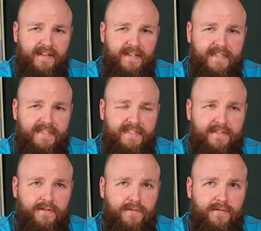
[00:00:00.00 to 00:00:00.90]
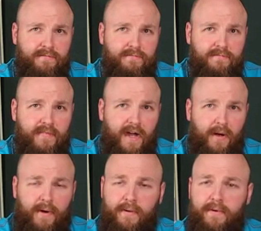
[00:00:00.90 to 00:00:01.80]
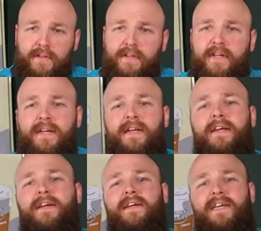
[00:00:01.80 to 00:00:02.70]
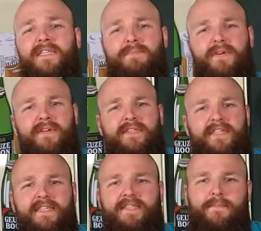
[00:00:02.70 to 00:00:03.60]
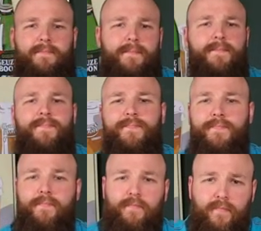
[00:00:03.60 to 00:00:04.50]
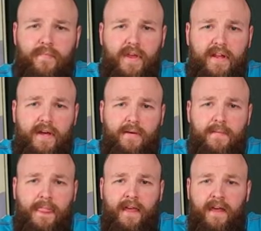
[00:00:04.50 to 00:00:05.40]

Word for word: as to how I will experience this. Now,